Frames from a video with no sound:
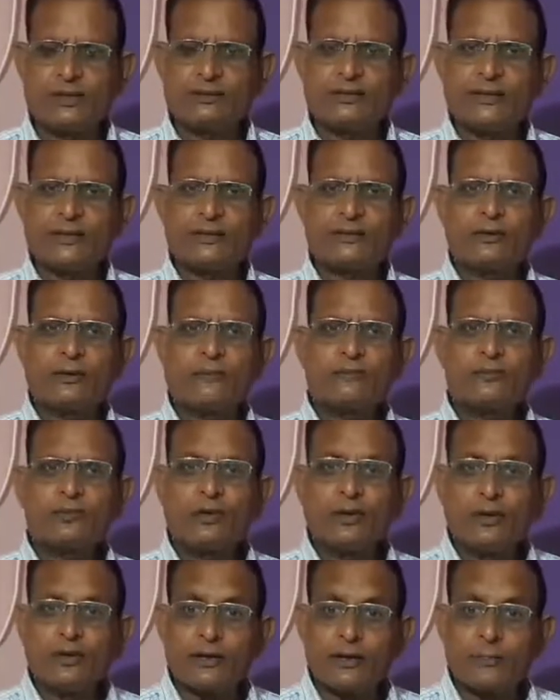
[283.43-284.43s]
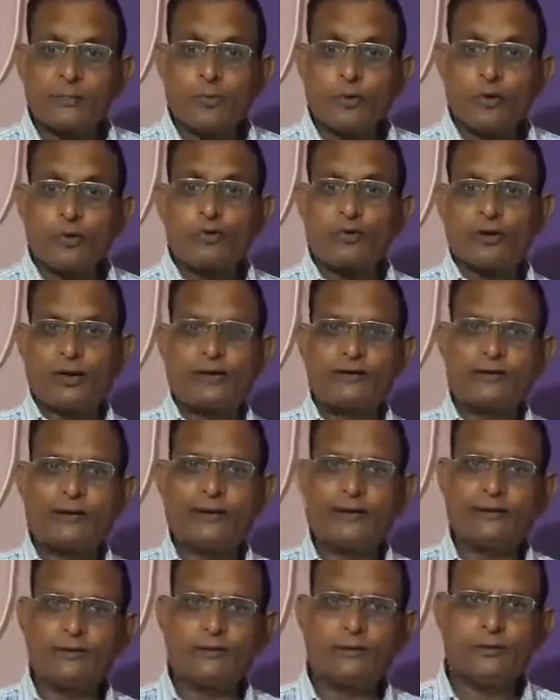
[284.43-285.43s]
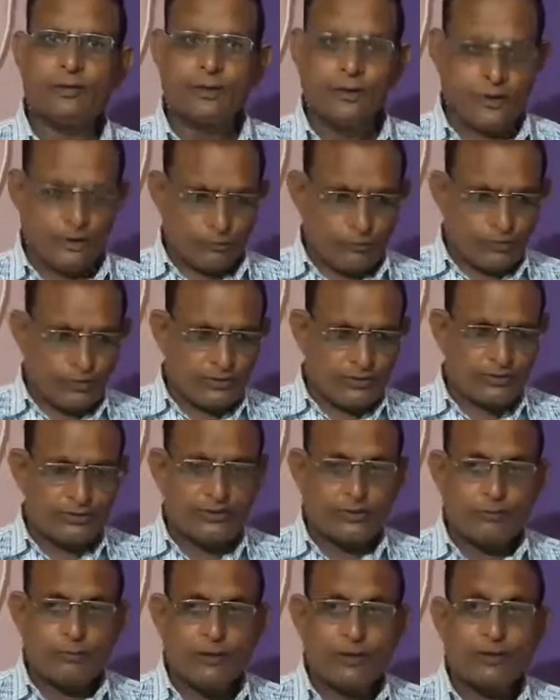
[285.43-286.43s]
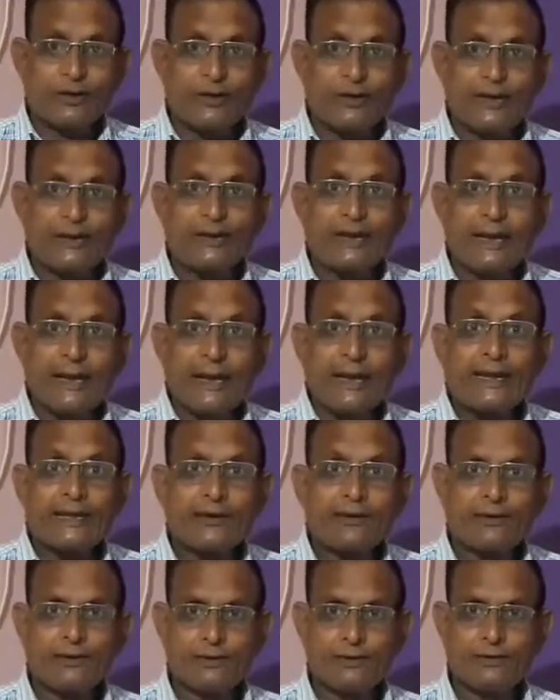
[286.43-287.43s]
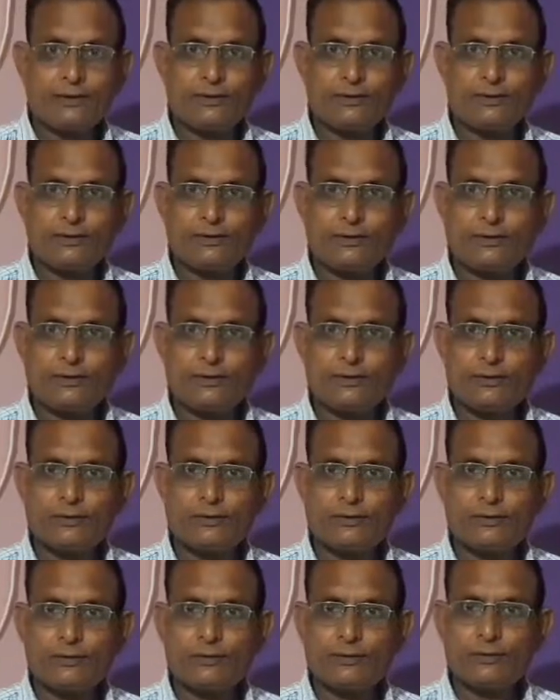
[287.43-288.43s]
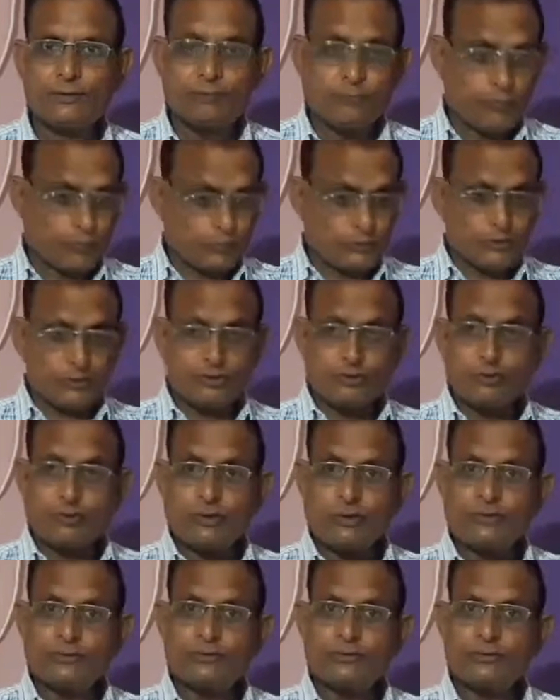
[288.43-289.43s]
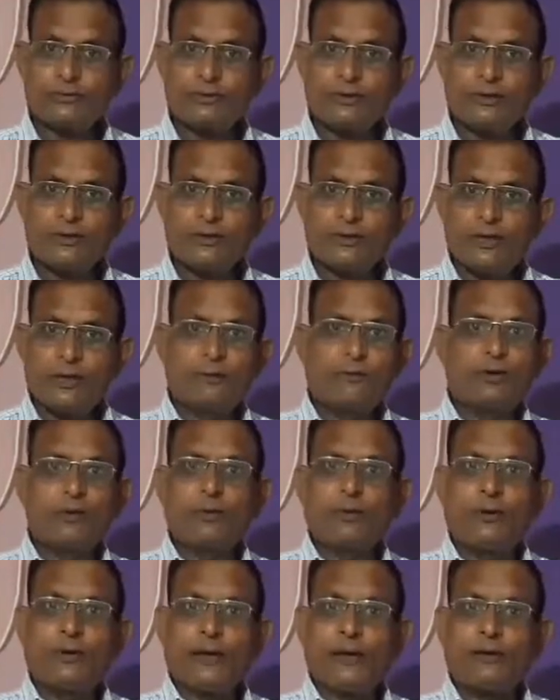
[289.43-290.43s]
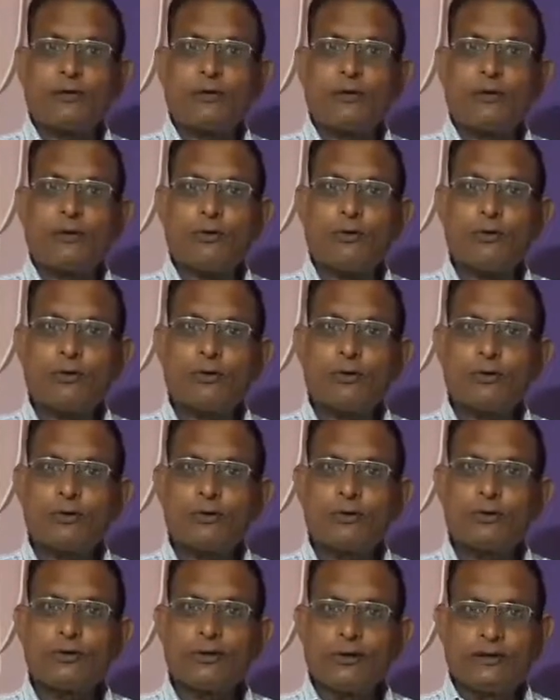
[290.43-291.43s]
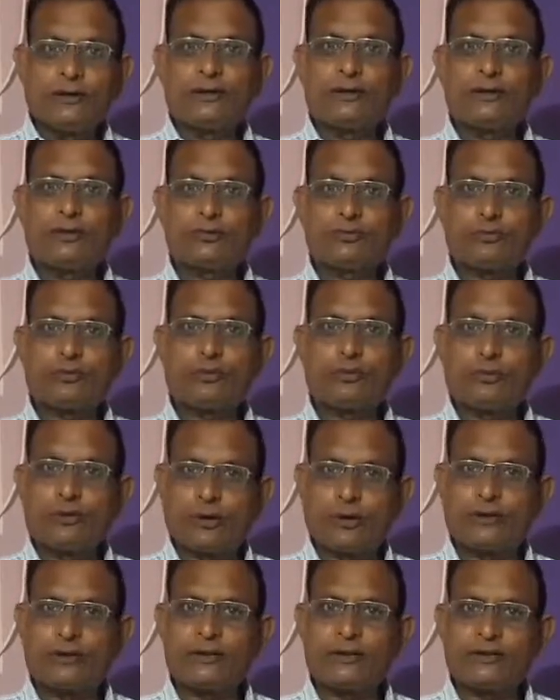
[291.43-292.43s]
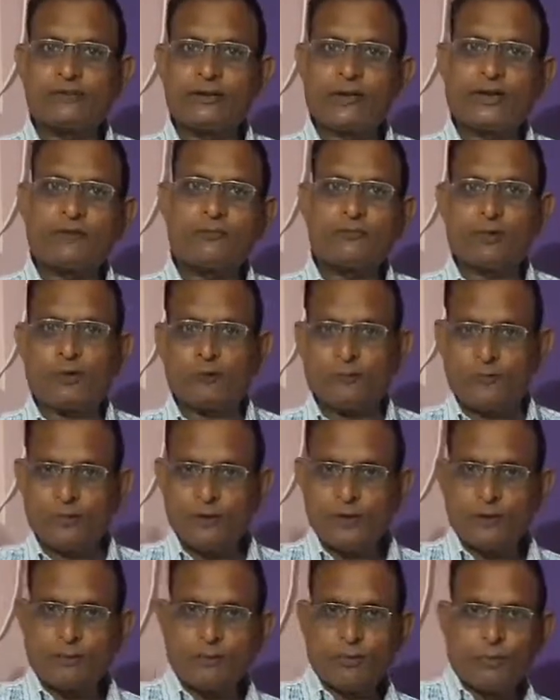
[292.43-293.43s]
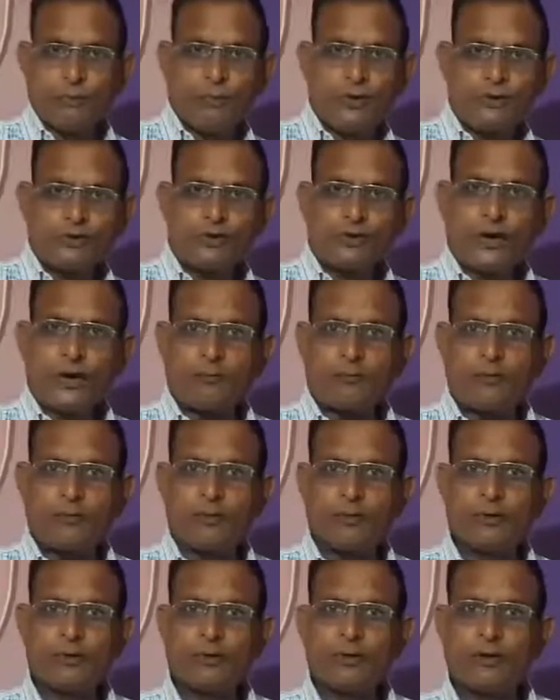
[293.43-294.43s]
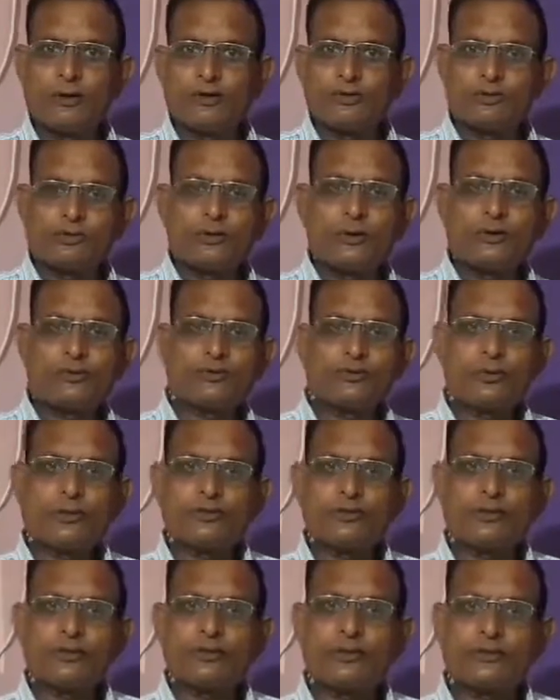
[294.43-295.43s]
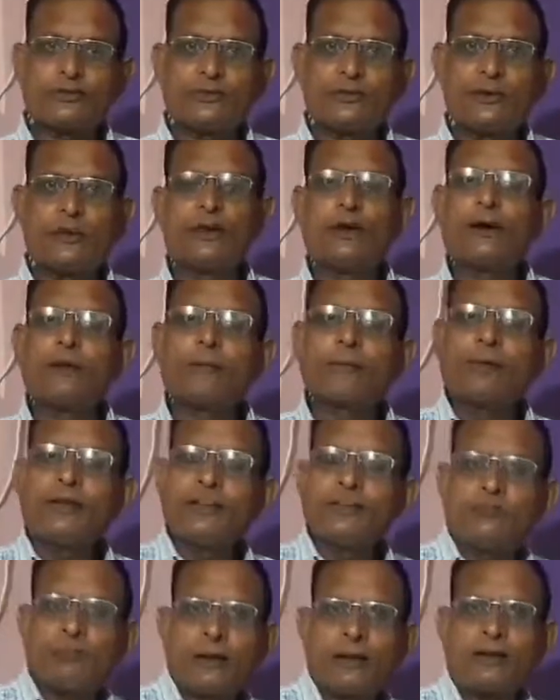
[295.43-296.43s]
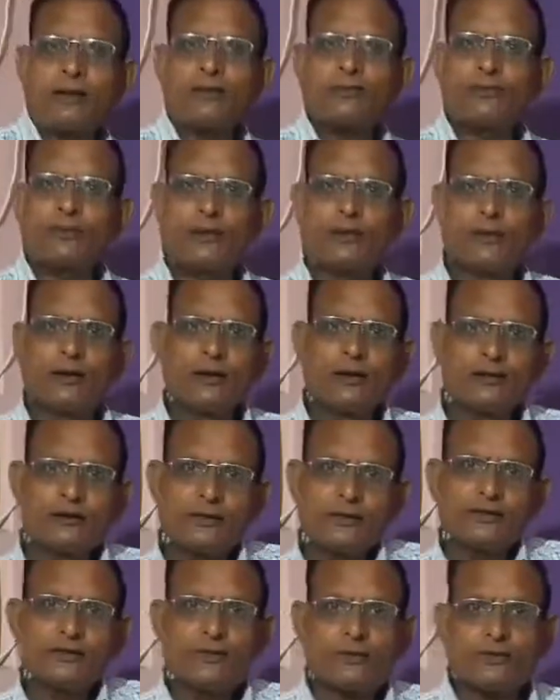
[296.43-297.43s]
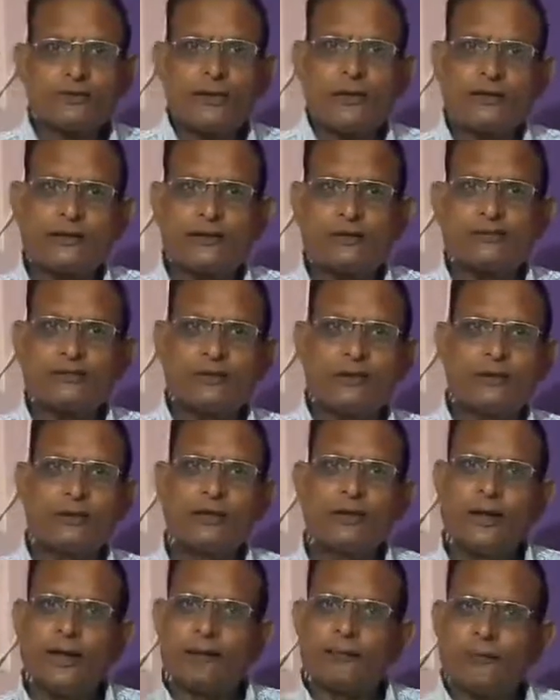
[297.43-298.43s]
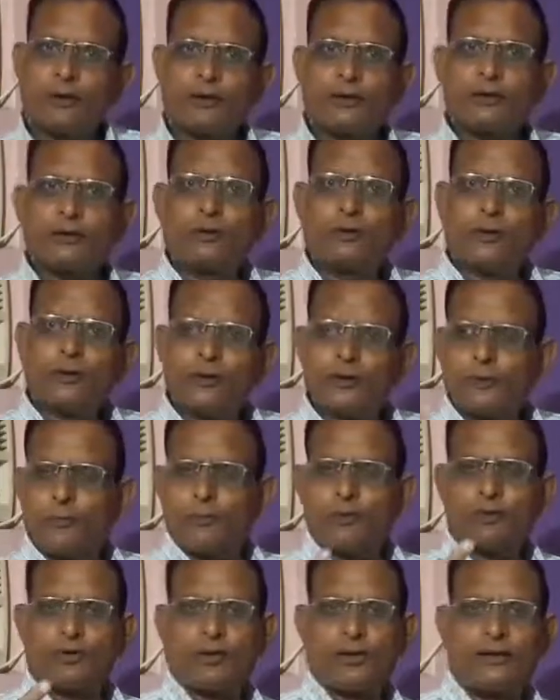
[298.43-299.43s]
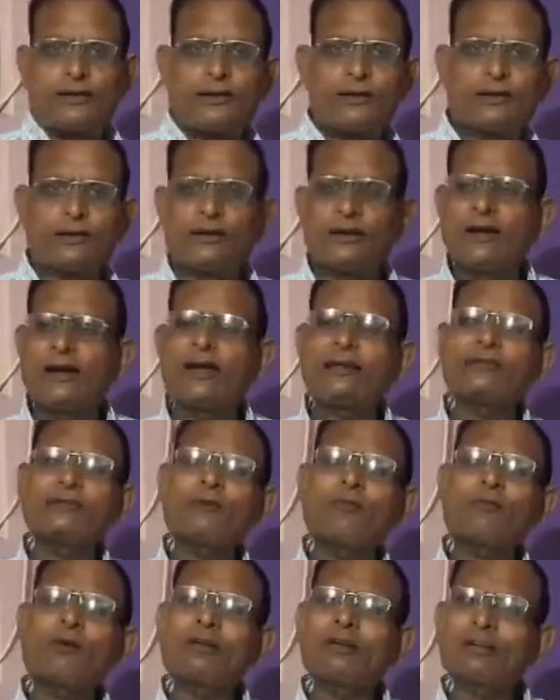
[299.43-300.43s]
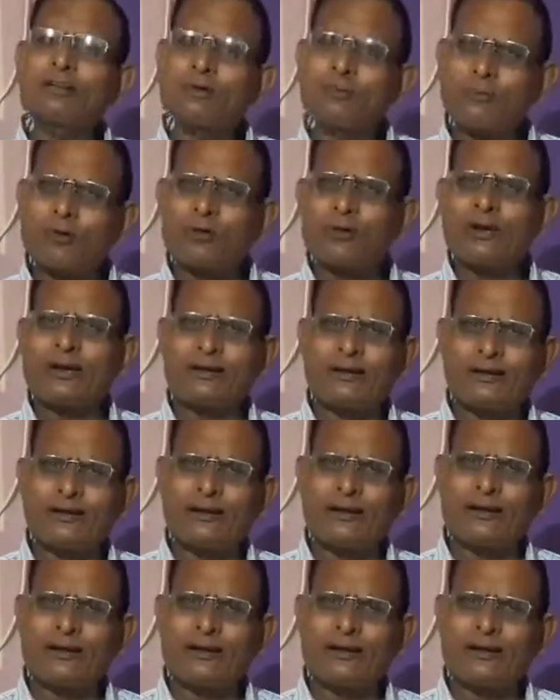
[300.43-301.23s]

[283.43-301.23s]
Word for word: Then comes report writing, which is a burning cake for the students. Everywhere I go, in any school, colleges, right from Mumbai to Nagpur, students rush and they say, please Pande sir, teacher's writing skill and particularly report writing. I say, what is report writing?